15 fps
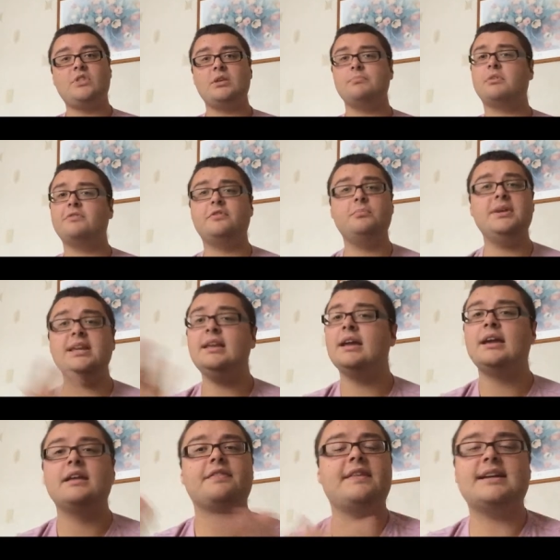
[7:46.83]
But for me,
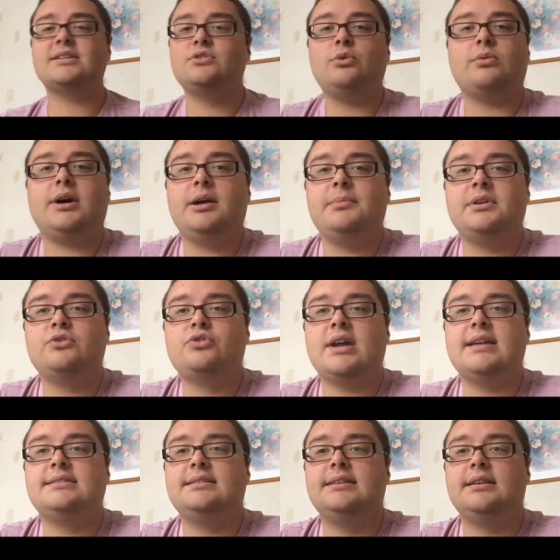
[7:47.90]
that's not what I'm
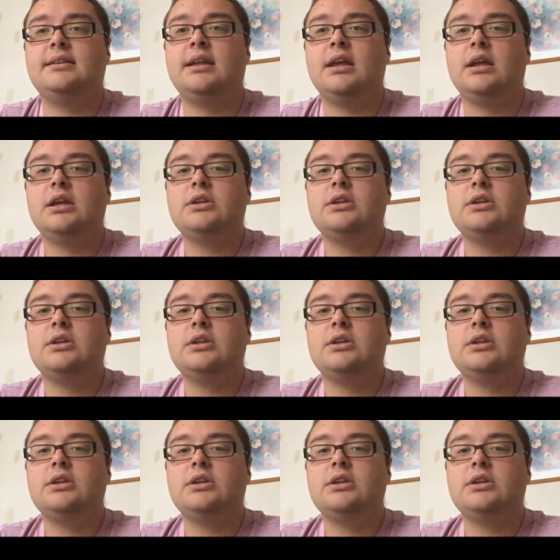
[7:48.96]
interested in.